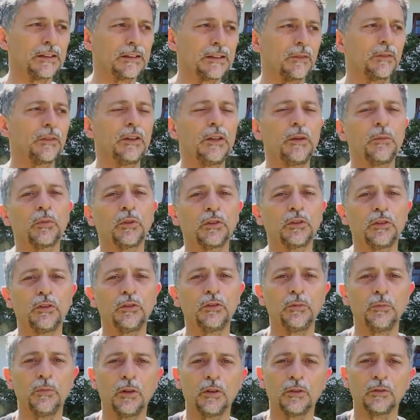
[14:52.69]
When you begin
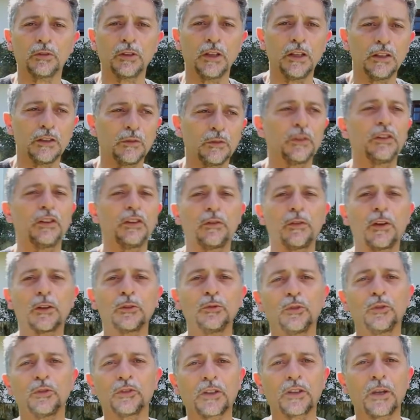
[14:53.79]
laying on of hands,
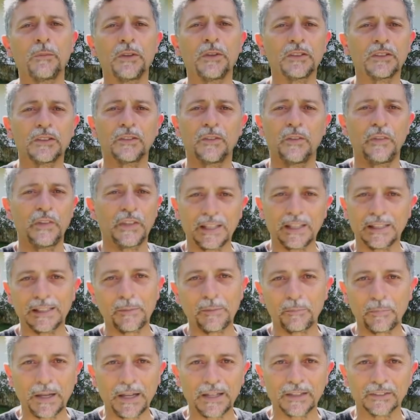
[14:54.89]
if you have
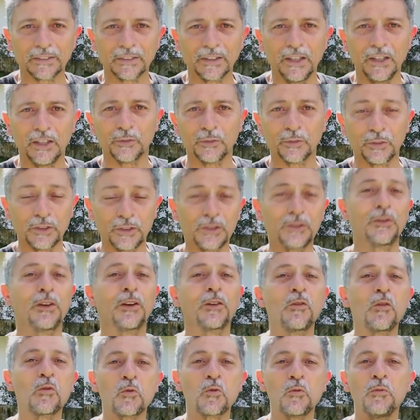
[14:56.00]
headache, you will see it
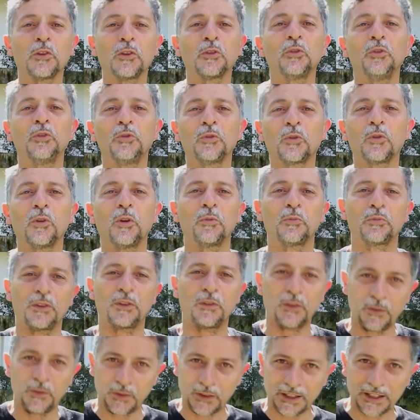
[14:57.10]
goes away.
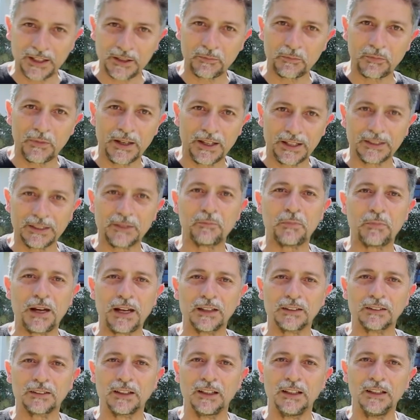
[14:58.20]
If you have a body
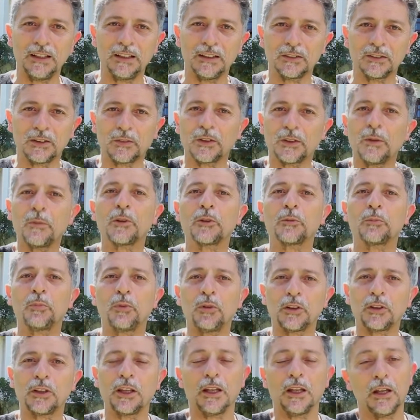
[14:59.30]
ache, you will see
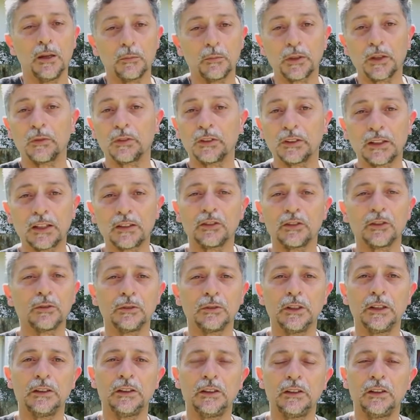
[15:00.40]
it goes away.
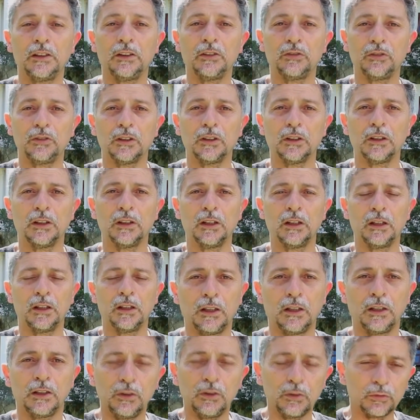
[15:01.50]
Why?
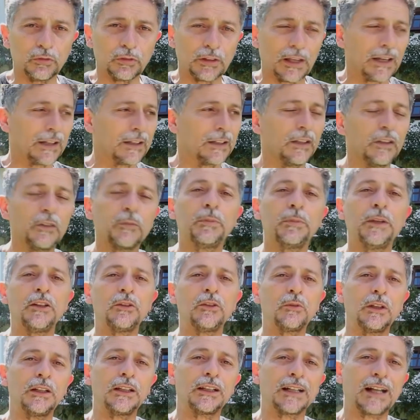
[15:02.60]
Because you are
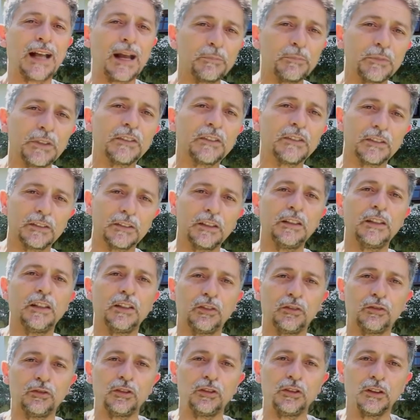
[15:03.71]
circulating energy,
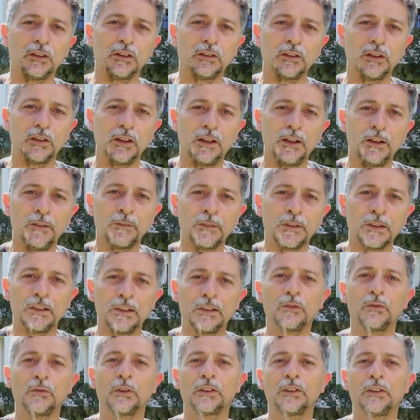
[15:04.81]
and the sacral
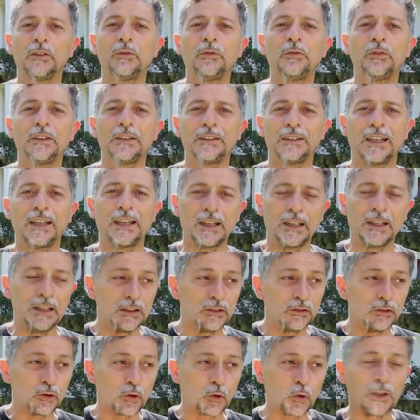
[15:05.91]
chakra captures these
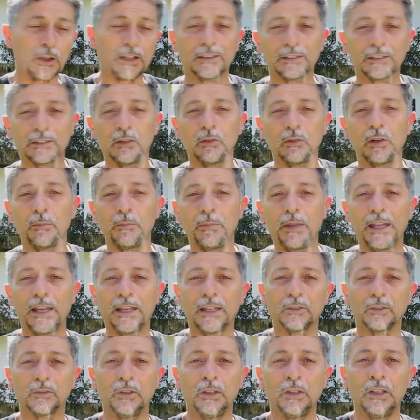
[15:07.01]
energies.
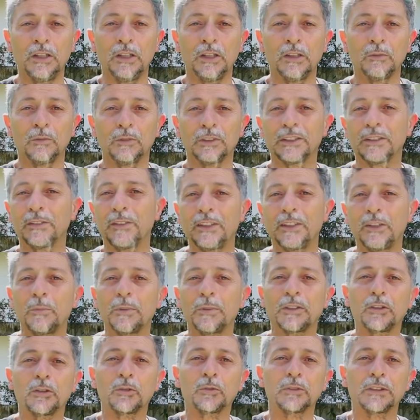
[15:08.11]
If you do it with an
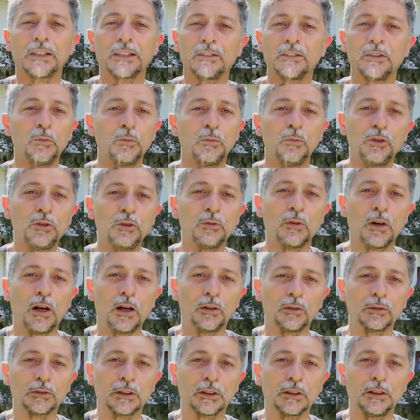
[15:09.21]
open heart,
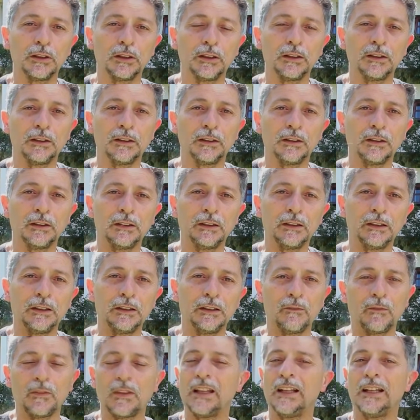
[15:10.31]
you will have a very high
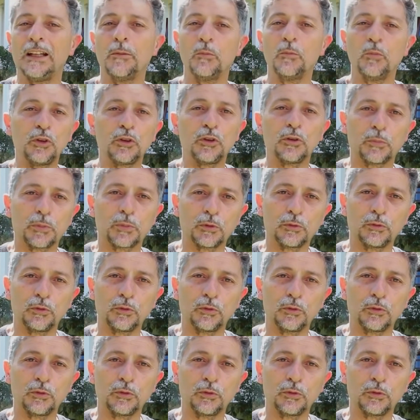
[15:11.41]
circulation.